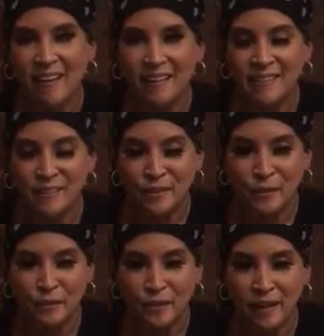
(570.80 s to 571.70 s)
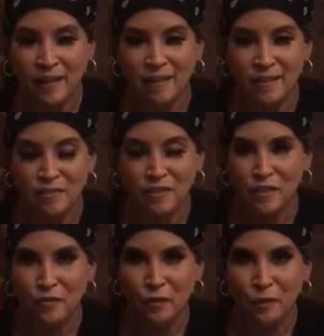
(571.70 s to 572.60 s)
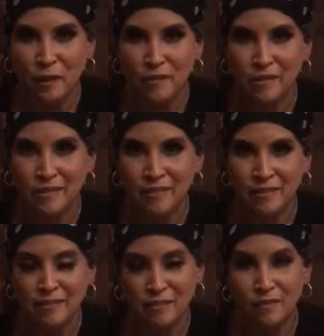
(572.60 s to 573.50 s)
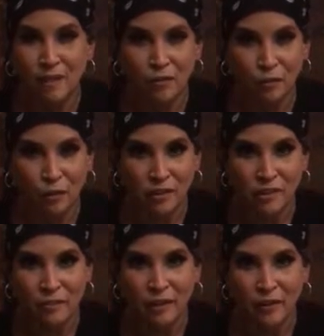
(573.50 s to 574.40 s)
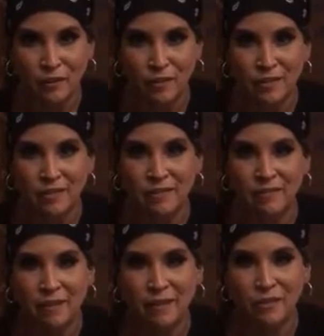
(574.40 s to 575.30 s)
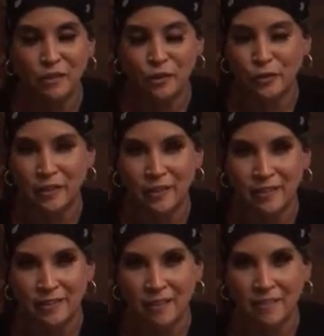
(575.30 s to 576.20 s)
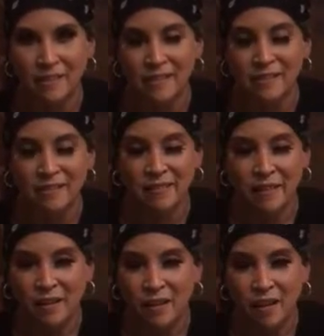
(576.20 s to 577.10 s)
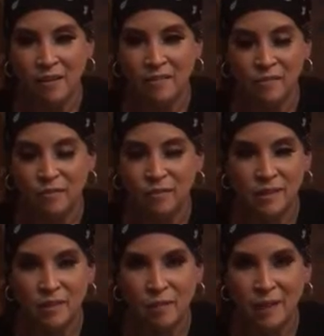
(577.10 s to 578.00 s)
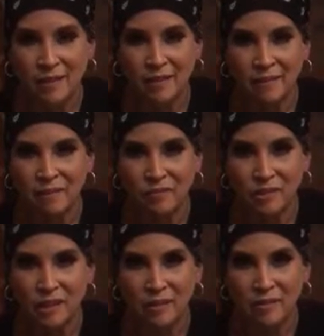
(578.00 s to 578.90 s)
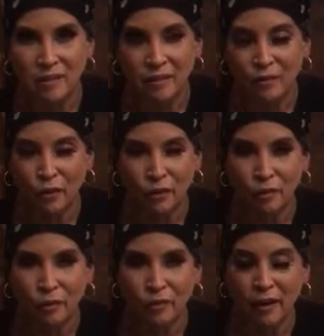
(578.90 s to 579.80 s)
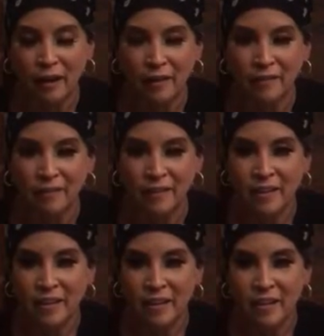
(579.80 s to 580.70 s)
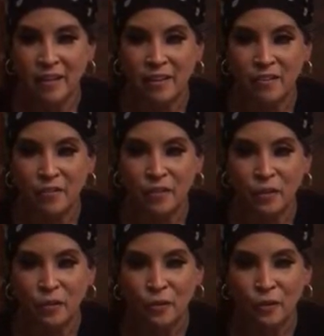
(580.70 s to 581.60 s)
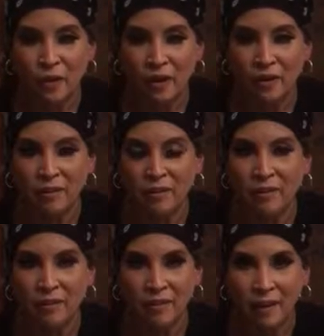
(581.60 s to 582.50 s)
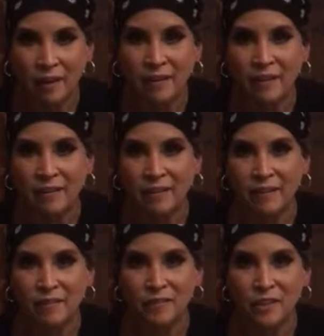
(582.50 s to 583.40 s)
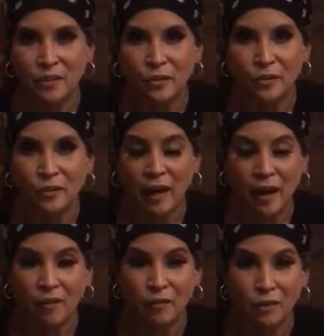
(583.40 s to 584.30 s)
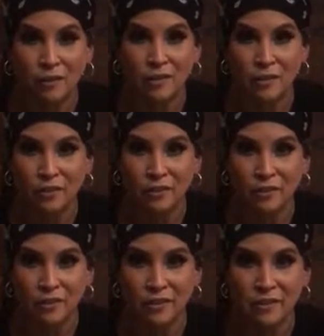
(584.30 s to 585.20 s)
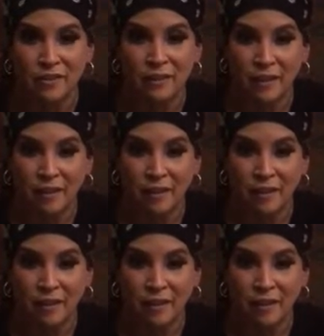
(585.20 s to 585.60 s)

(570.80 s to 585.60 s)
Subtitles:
I do. First and foremost, of course, my nurse, Julie Gonzalez, was amazing. She's incredible, and if you are lucky enough to have her as your nurse,